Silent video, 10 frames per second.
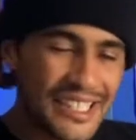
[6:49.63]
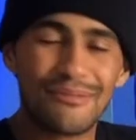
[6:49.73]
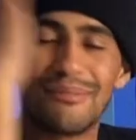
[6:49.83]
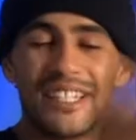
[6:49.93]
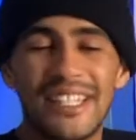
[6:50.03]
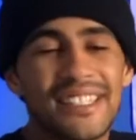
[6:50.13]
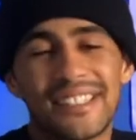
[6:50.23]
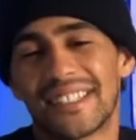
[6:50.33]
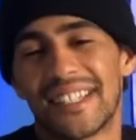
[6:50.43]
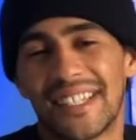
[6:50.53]
But
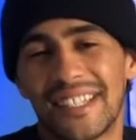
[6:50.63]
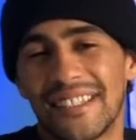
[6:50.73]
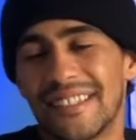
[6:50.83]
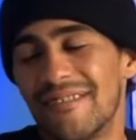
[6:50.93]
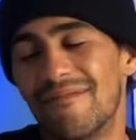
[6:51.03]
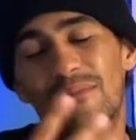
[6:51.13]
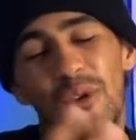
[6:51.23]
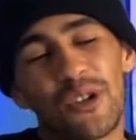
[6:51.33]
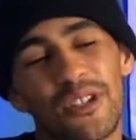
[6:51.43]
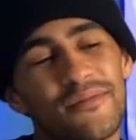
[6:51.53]
it's like
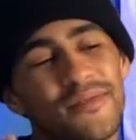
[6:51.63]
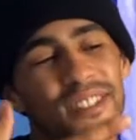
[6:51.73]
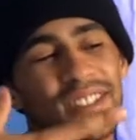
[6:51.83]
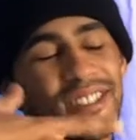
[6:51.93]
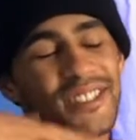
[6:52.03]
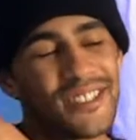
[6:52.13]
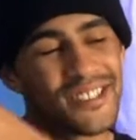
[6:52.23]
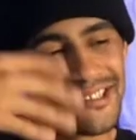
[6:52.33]
more of a,